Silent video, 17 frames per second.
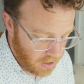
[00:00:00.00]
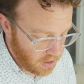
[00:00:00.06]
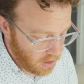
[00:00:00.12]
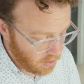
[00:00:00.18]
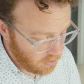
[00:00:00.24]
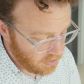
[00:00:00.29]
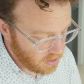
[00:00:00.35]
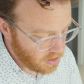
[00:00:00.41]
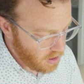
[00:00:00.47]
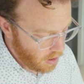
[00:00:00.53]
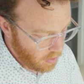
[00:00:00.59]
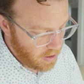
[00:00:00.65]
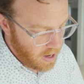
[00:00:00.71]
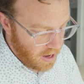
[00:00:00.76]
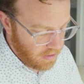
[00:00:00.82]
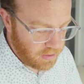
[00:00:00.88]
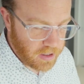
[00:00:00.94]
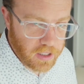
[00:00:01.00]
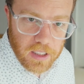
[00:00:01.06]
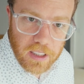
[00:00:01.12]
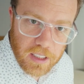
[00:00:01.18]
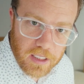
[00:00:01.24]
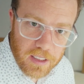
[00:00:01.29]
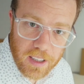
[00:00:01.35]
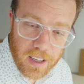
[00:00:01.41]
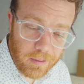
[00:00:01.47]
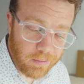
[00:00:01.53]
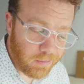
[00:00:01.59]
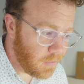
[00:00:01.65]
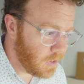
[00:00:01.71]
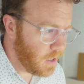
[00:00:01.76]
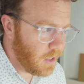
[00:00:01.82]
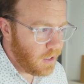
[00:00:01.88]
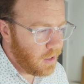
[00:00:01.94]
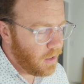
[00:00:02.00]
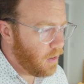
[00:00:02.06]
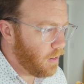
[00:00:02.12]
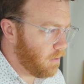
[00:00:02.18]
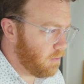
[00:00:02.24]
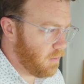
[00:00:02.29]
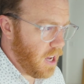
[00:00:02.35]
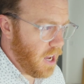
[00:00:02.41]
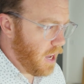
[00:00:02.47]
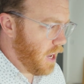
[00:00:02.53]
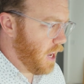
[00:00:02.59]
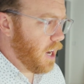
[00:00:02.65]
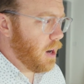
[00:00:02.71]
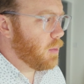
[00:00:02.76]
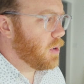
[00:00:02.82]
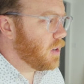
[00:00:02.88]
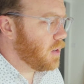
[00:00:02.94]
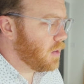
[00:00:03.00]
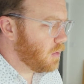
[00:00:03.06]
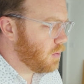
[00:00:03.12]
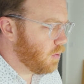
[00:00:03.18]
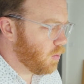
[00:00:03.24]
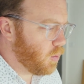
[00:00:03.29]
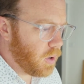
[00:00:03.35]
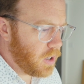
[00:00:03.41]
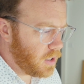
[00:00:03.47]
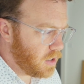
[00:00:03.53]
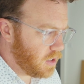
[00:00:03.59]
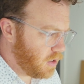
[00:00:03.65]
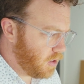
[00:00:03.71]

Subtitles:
you know, if you don't have one of these, then a hammer works